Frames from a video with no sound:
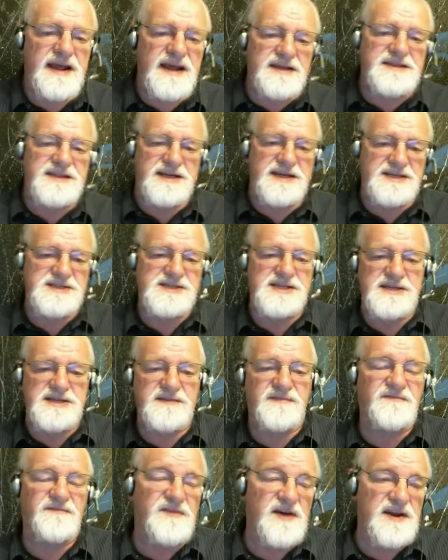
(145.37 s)
ethics
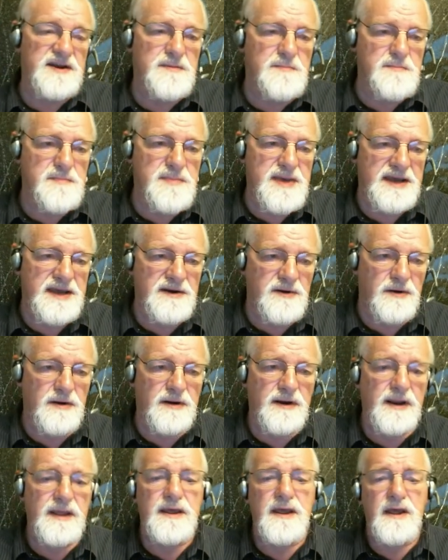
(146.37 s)
is
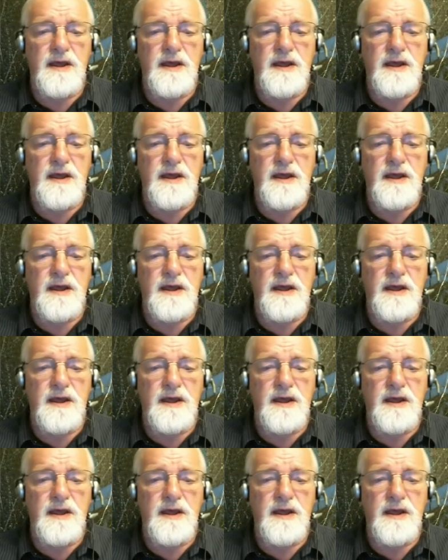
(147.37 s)
fundamental